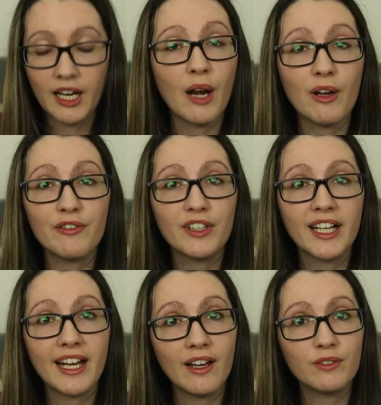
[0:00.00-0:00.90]
Now I feel
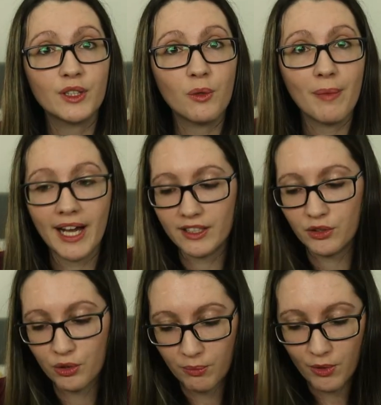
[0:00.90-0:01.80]
like I have to go buy
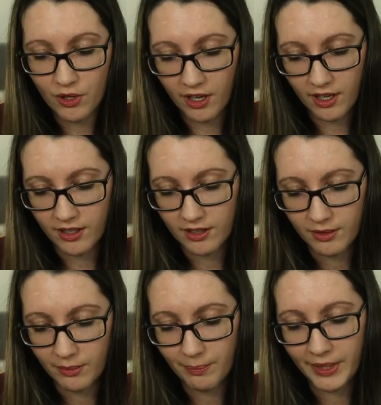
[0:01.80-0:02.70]
two more
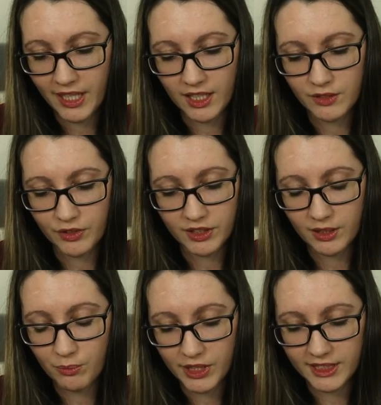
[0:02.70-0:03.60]
because for
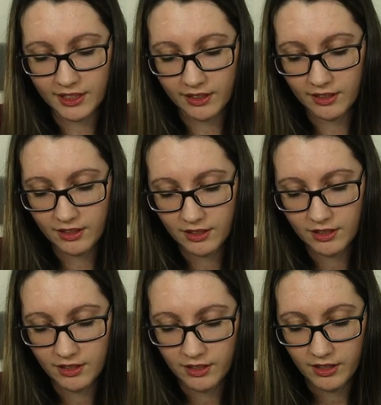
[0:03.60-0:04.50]
some reason,
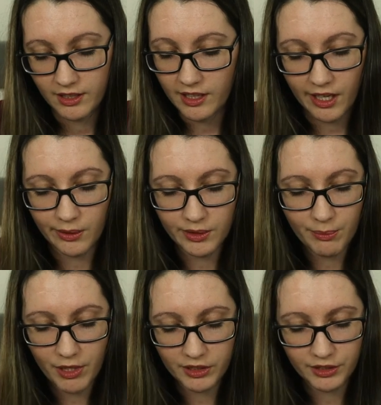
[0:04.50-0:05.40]
I
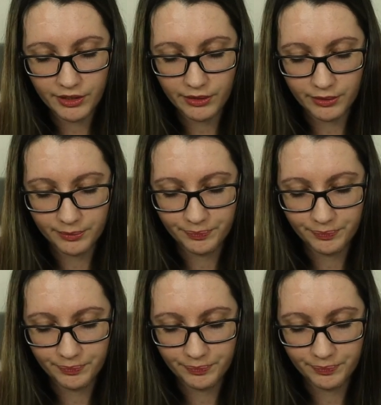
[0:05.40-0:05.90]
only bought two.